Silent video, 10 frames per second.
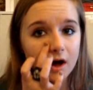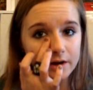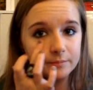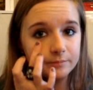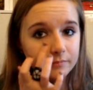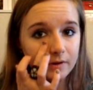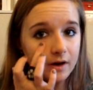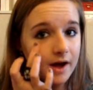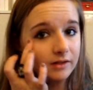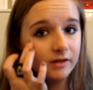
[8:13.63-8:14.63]
I
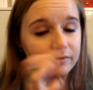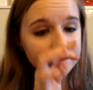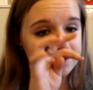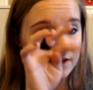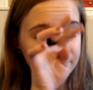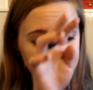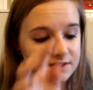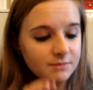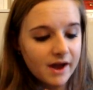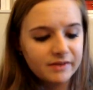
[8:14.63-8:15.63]
love this stuff.
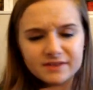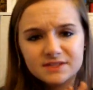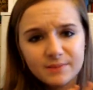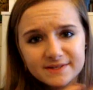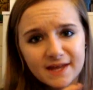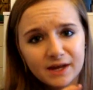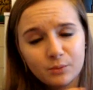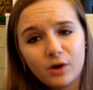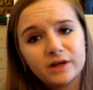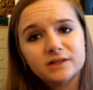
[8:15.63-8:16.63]
This is my
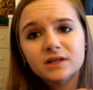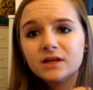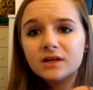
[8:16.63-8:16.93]
second one.